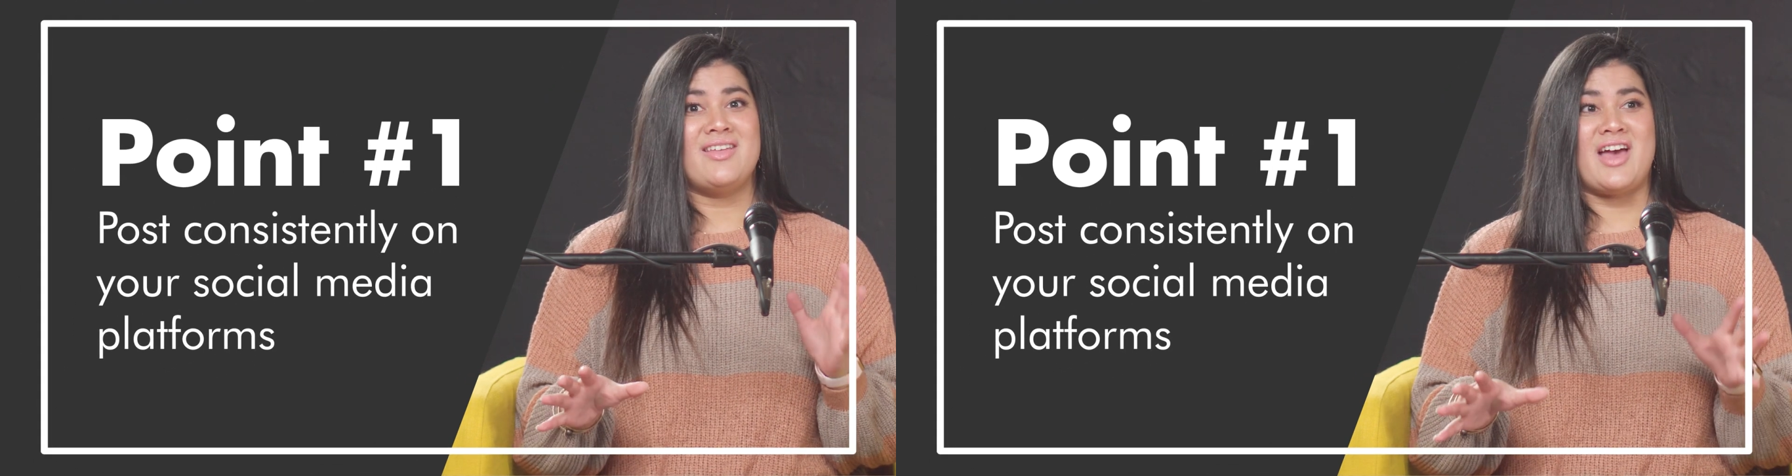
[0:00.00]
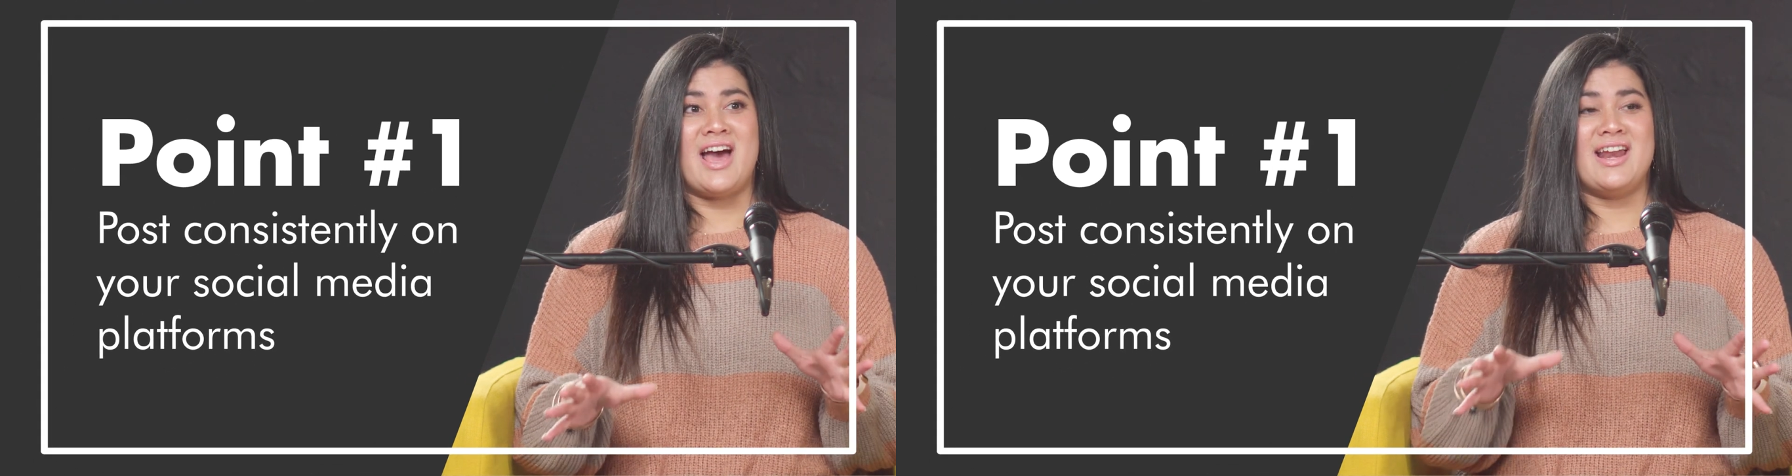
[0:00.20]

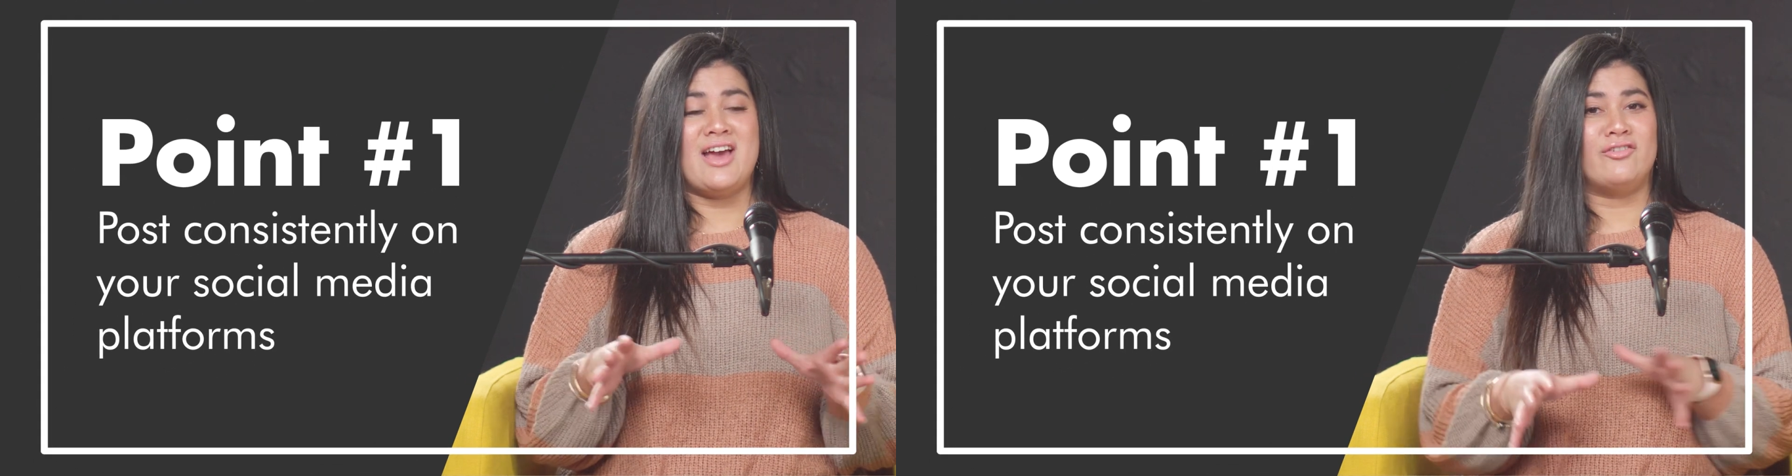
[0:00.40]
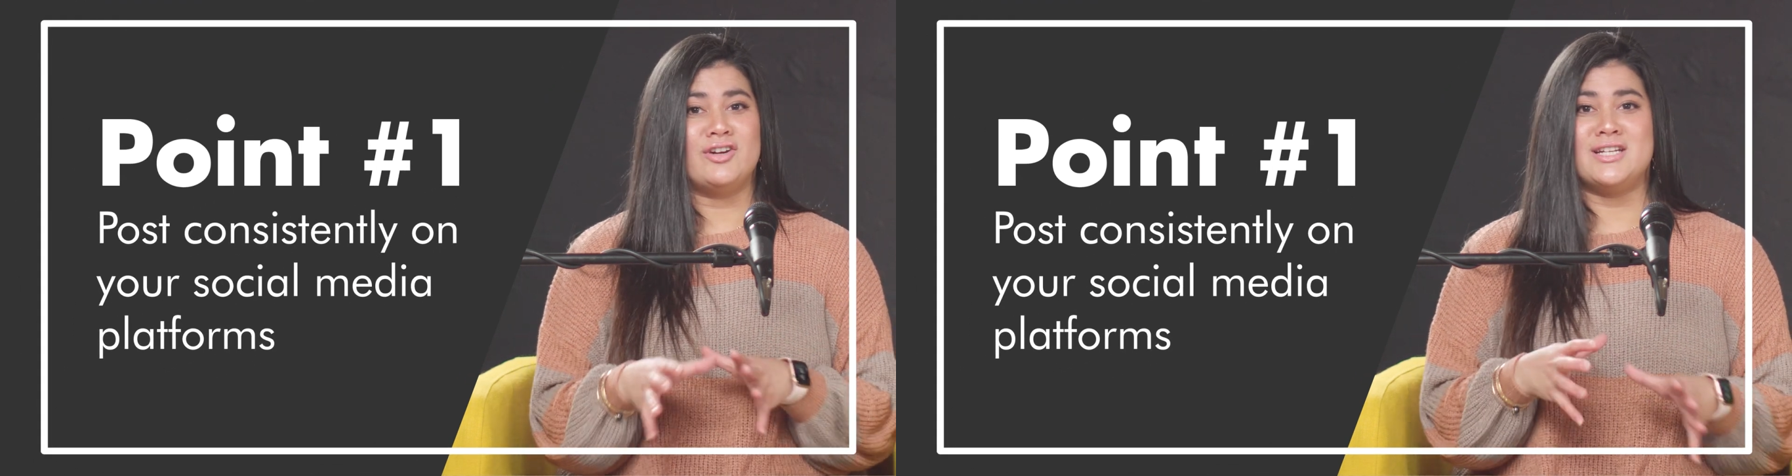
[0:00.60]
that
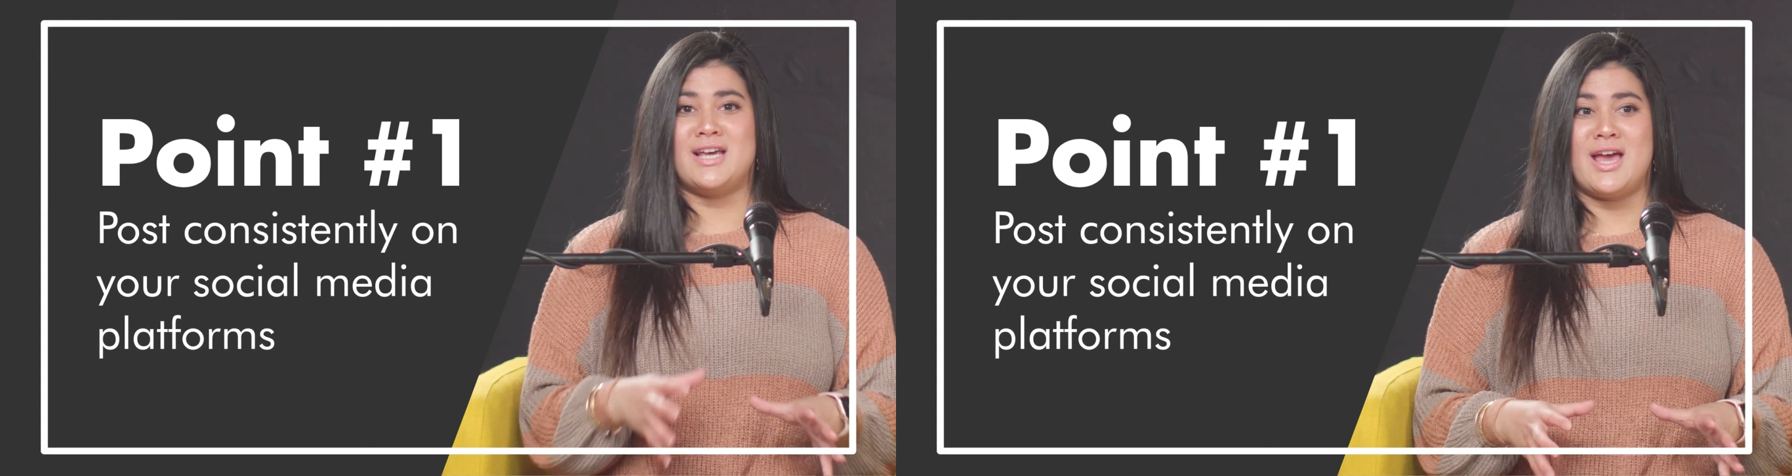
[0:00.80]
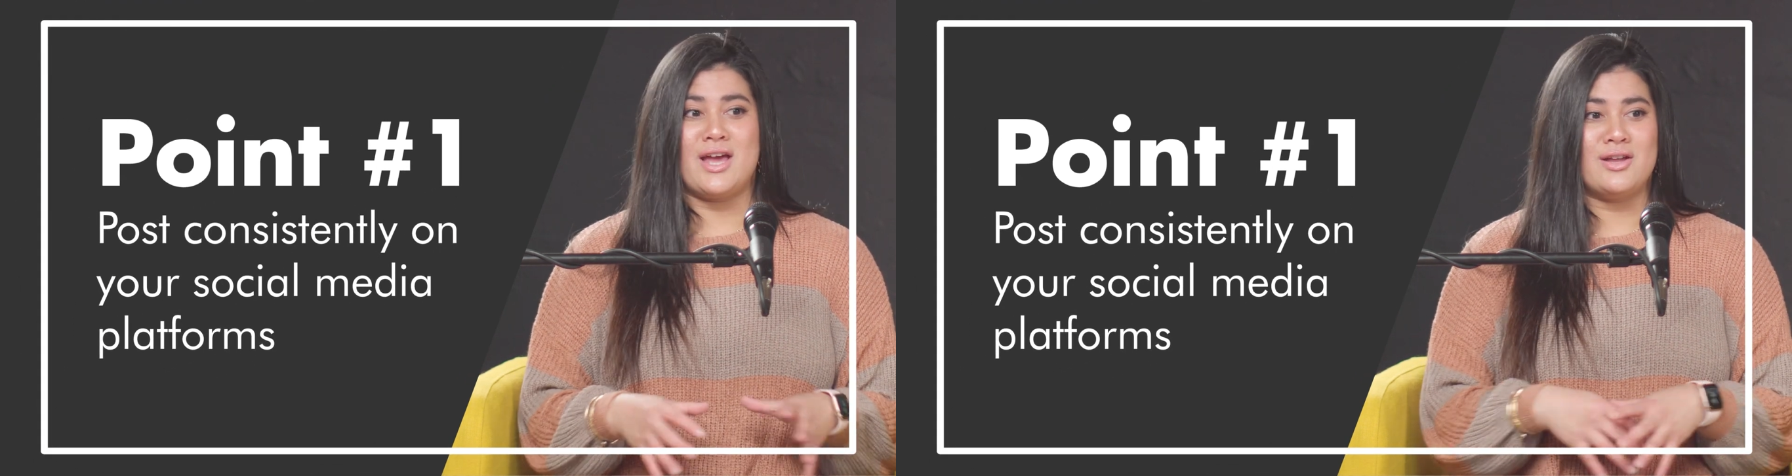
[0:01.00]
every
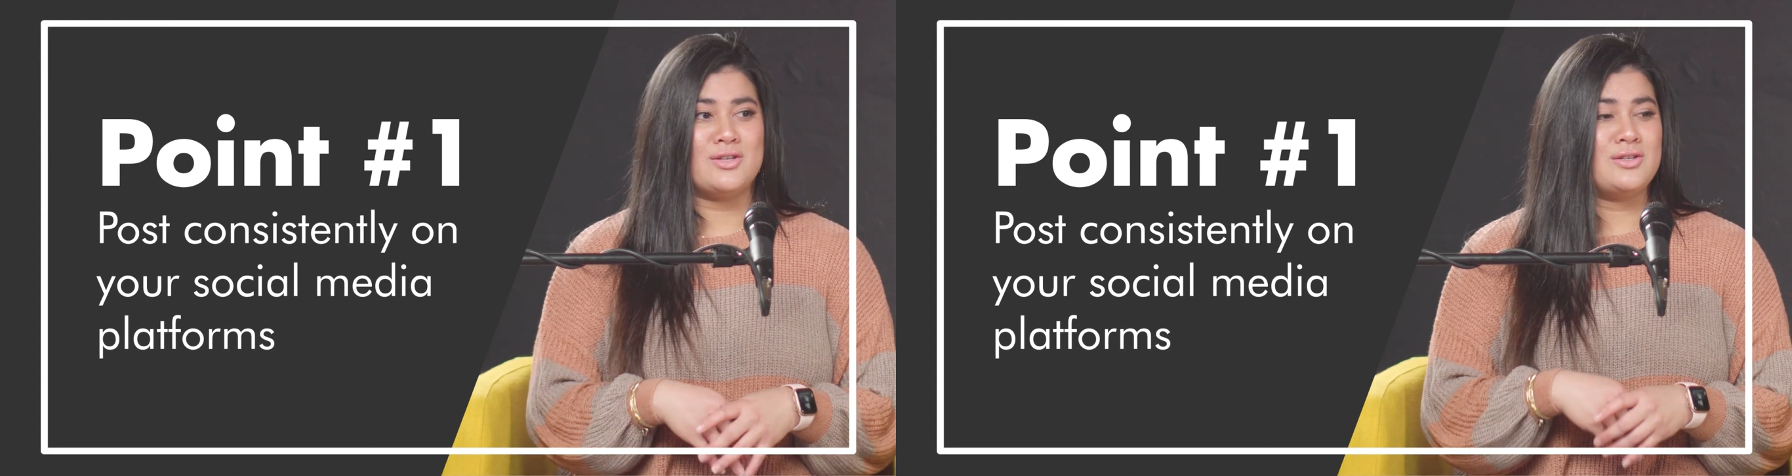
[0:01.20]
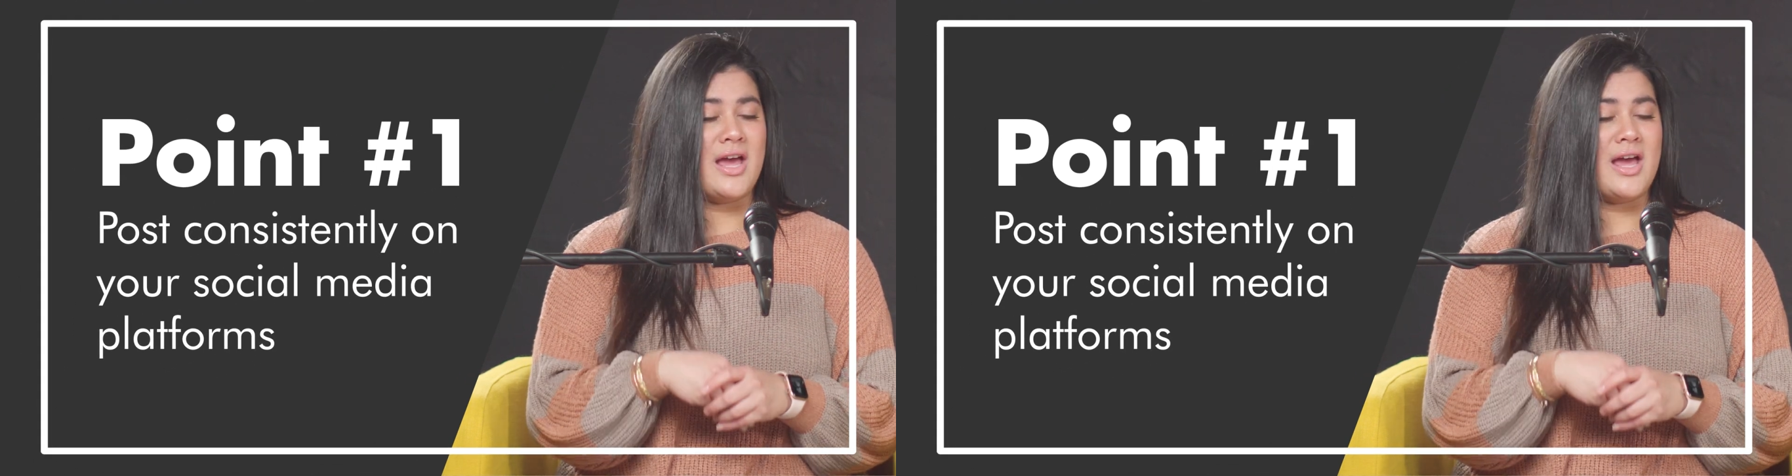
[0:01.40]
day,